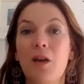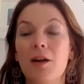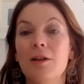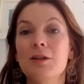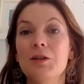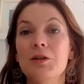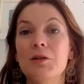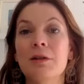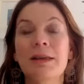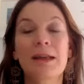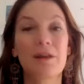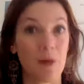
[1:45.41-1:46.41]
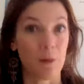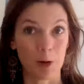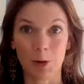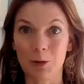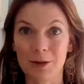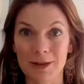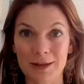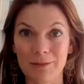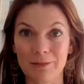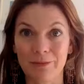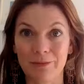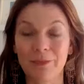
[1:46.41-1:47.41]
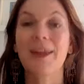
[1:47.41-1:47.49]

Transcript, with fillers: going to give up gluten,